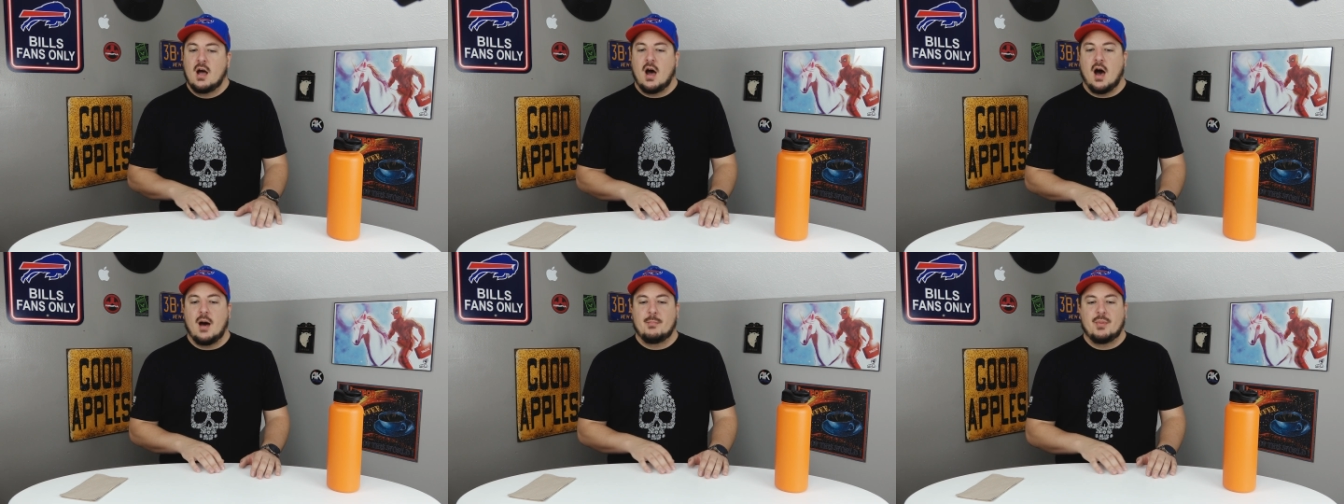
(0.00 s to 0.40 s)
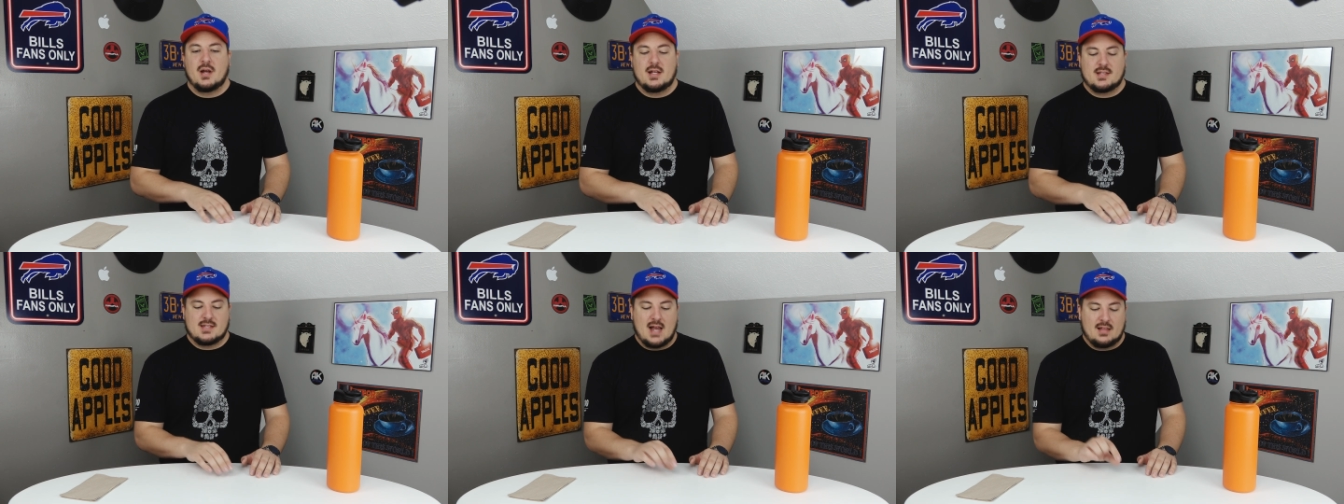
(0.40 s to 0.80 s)
uh,
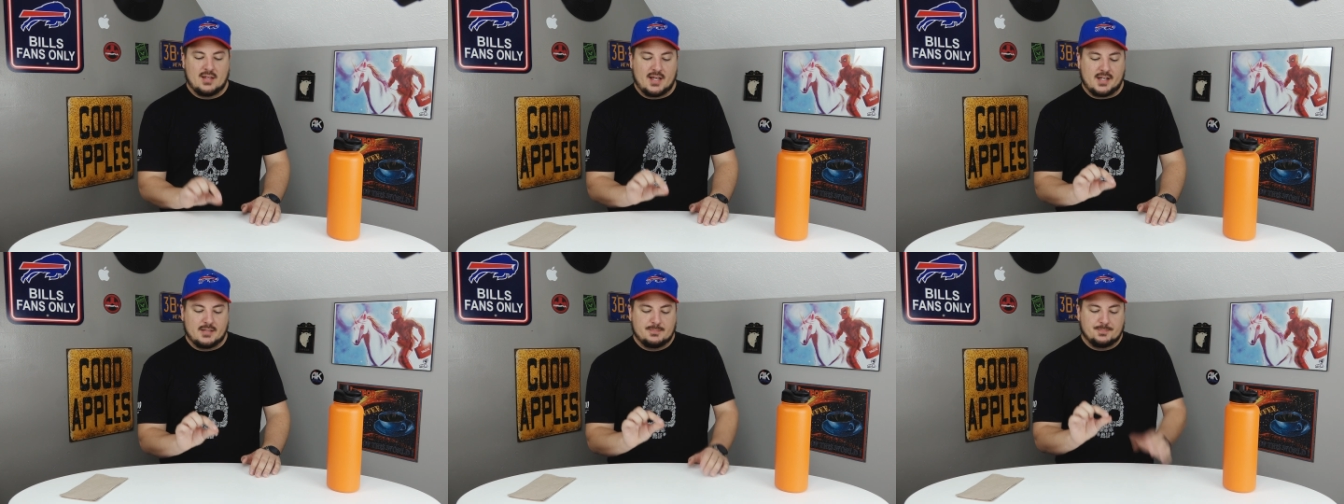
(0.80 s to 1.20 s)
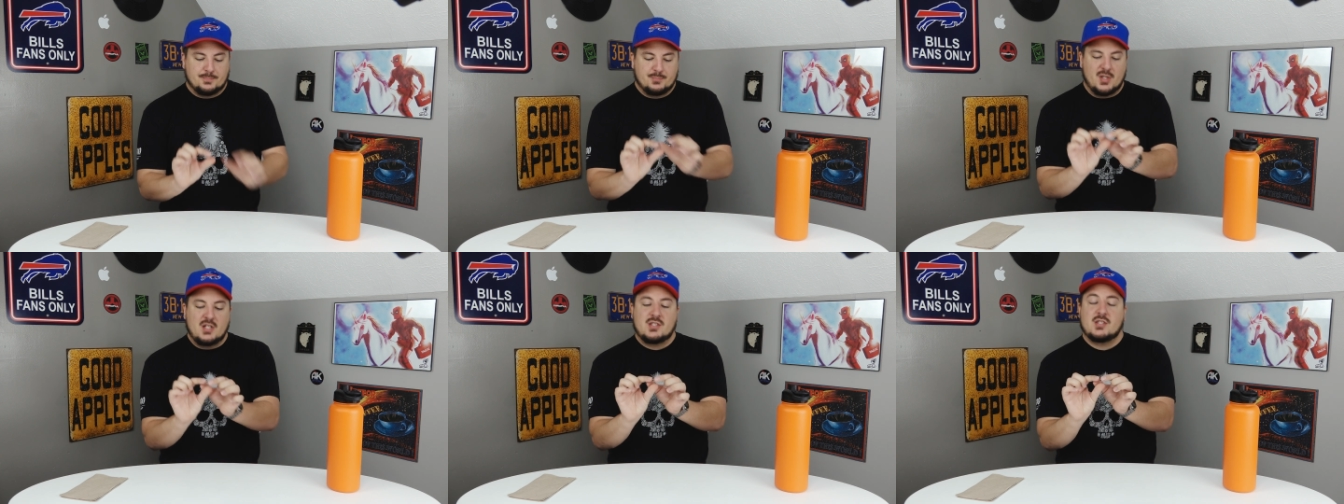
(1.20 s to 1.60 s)
but it's not like
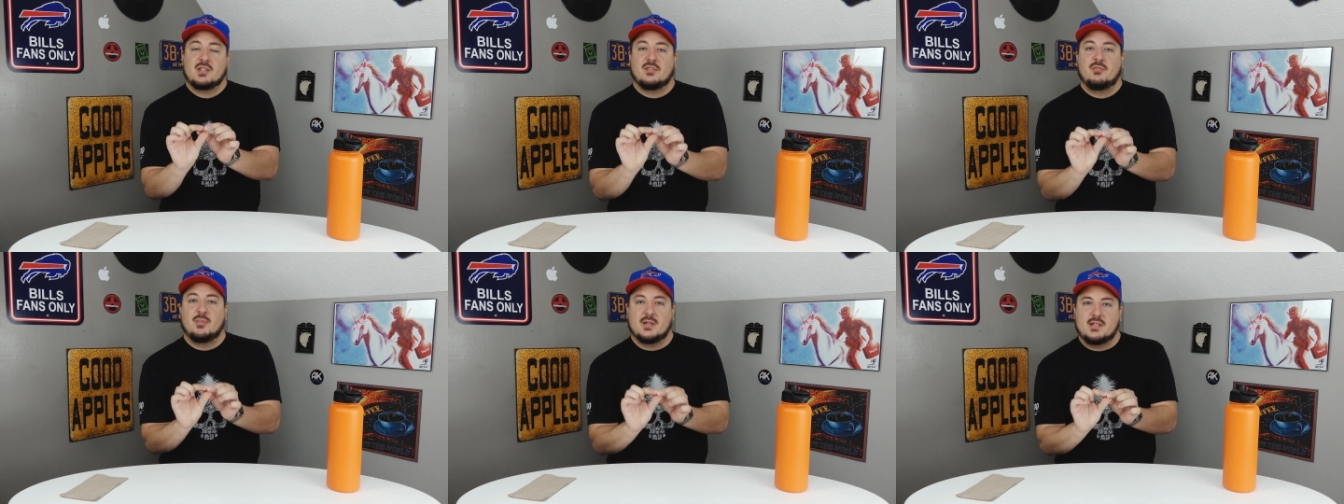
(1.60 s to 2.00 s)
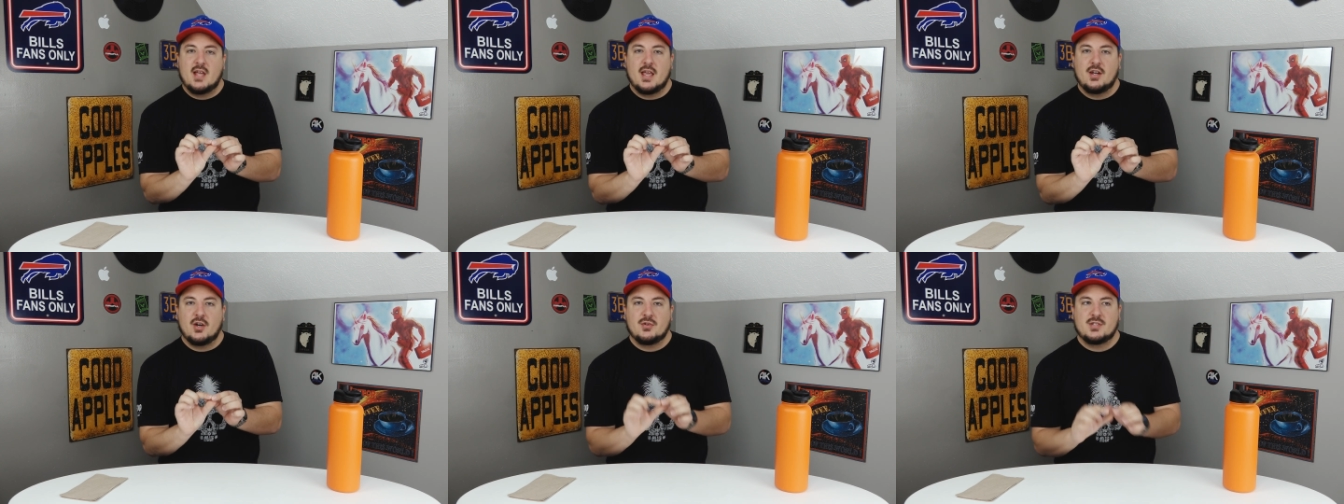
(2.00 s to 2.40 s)
pieces of
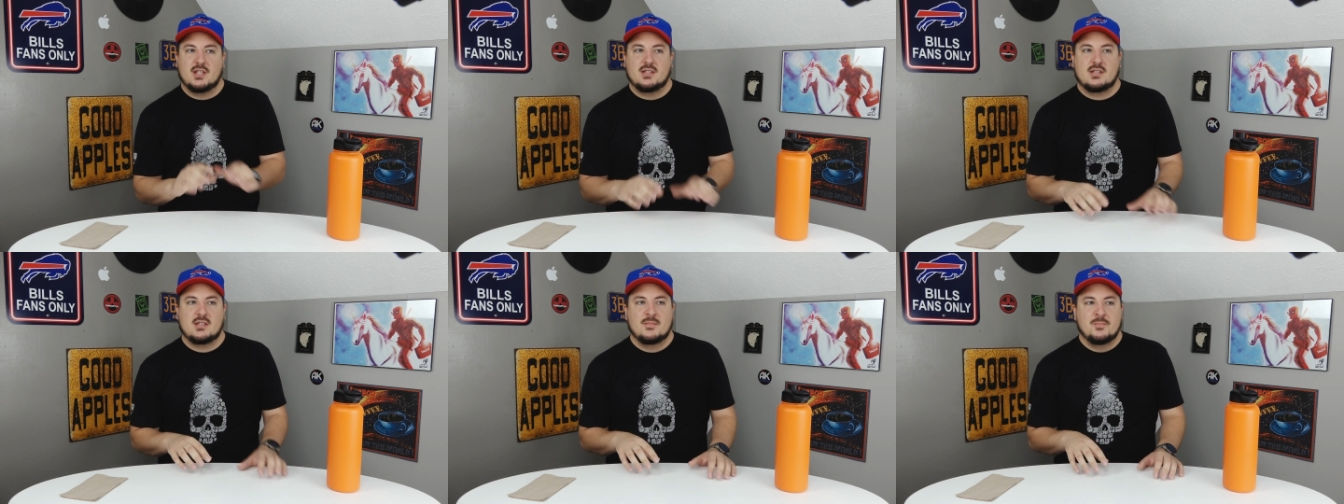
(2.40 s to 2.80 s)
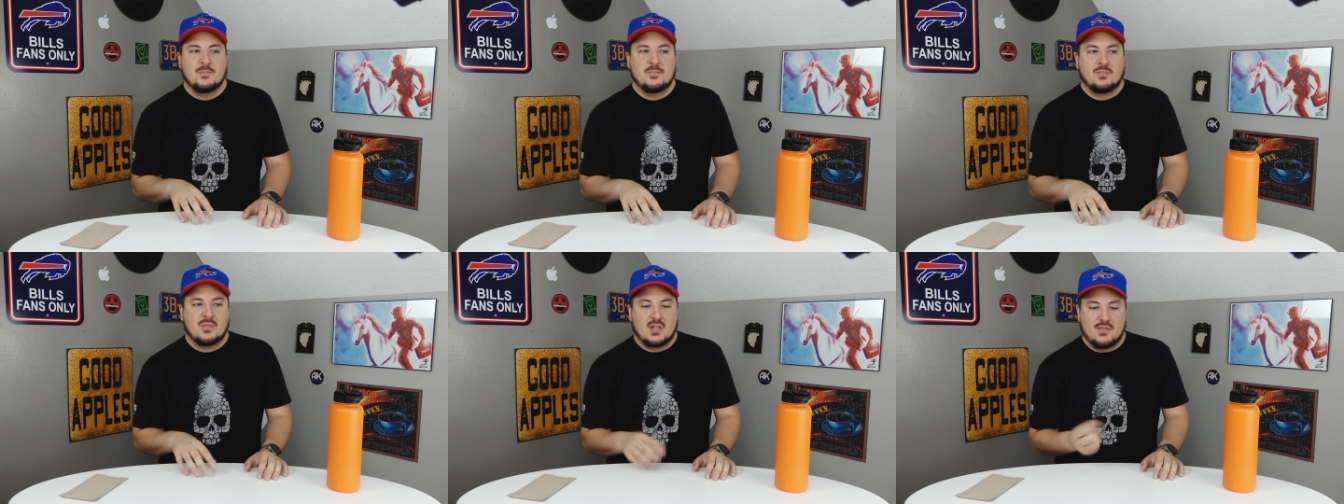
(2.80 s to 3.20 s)
potatoes, it's
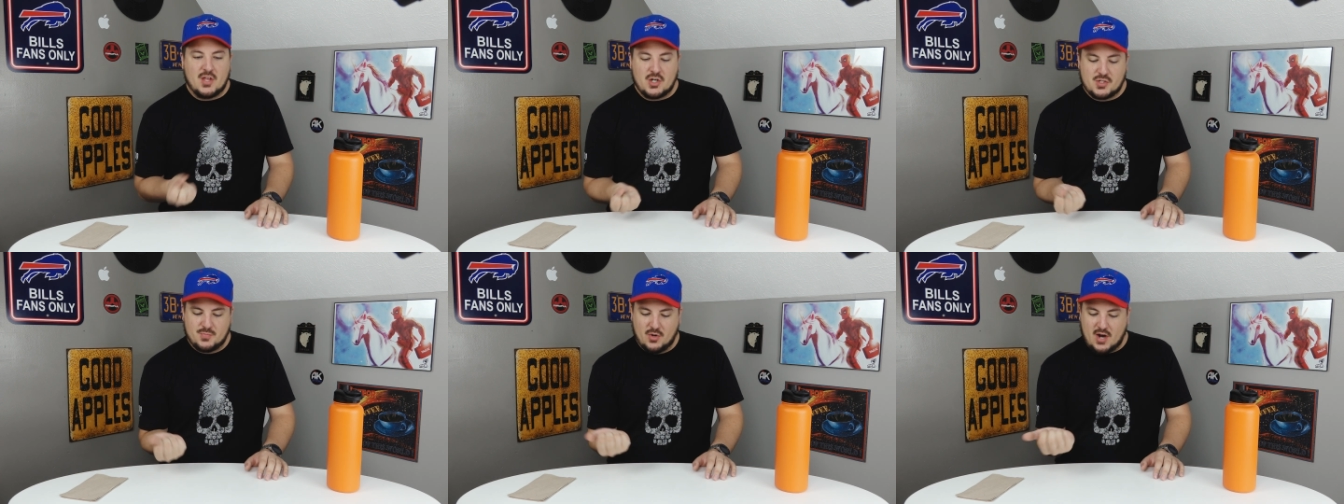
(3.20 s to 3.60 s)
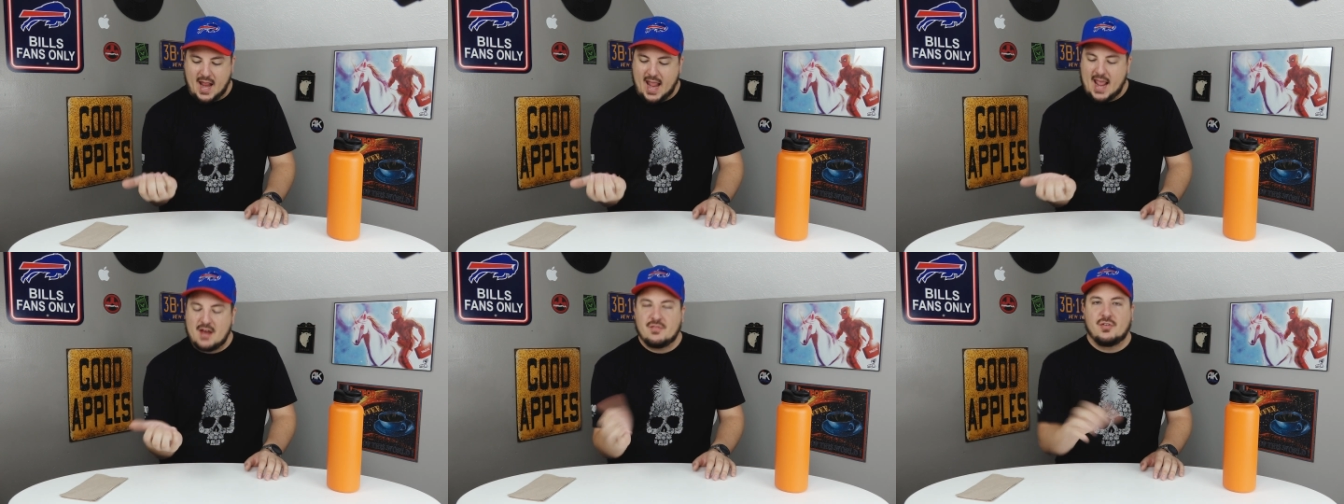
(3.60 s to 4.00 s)
they just put a
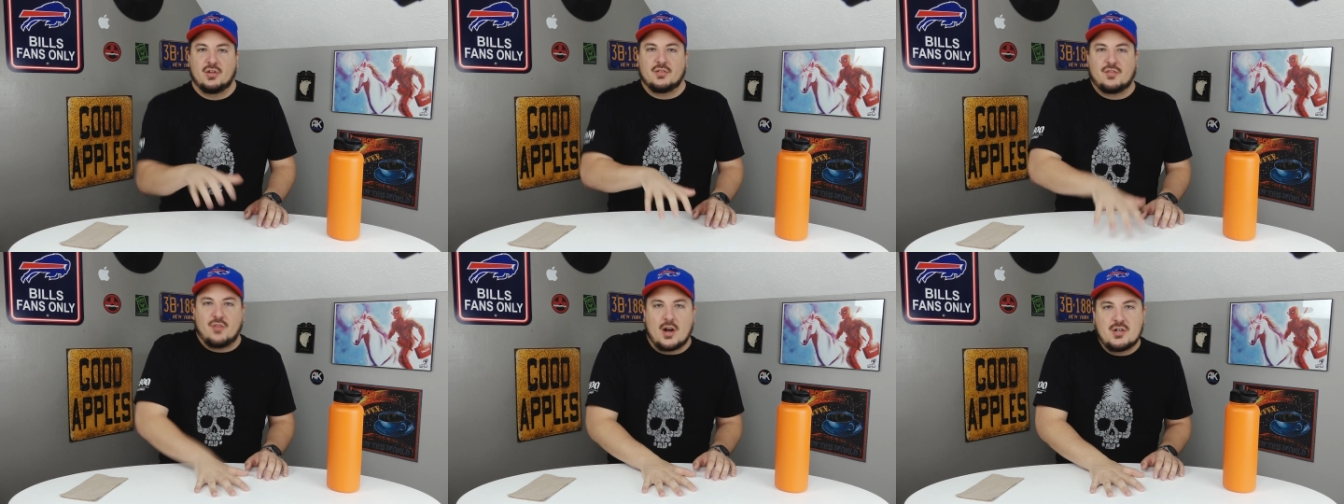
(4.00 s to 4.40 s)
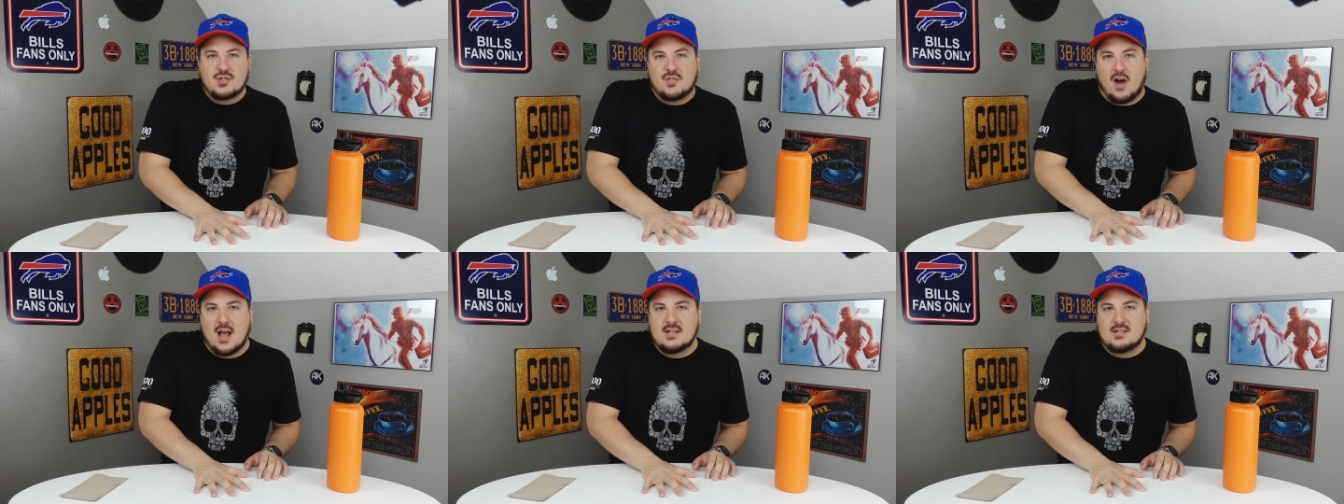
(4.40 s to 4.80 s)
handful of french
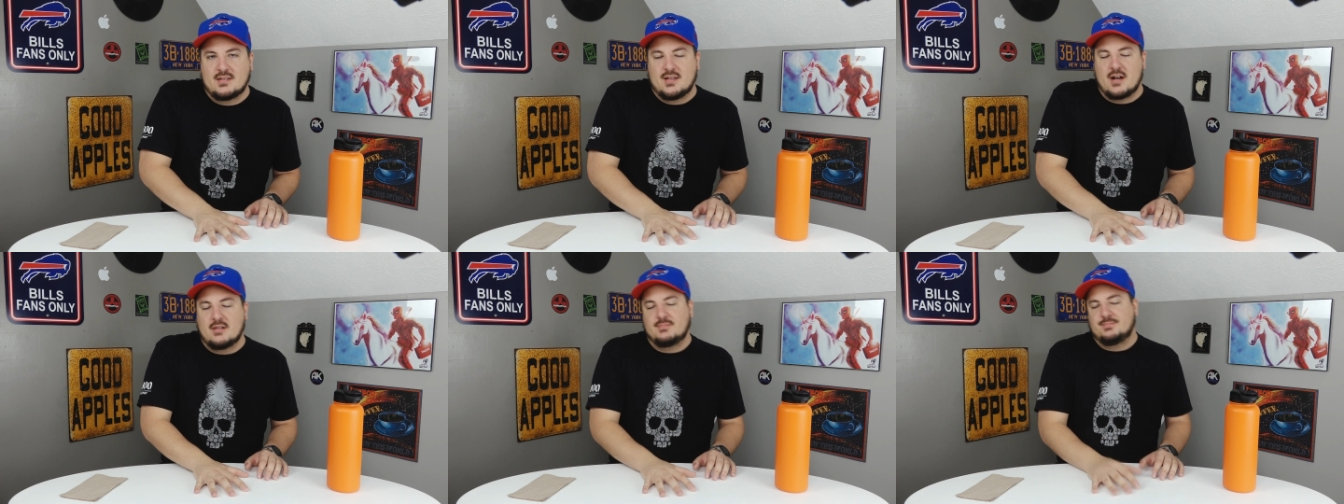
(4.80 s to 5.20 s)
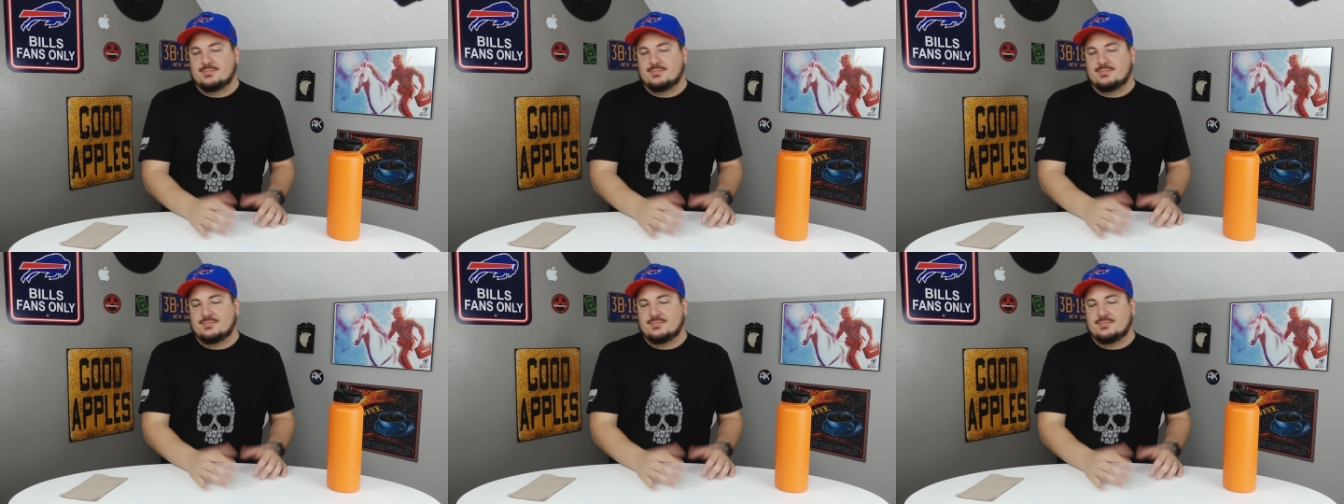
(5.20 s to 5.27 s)
fries in there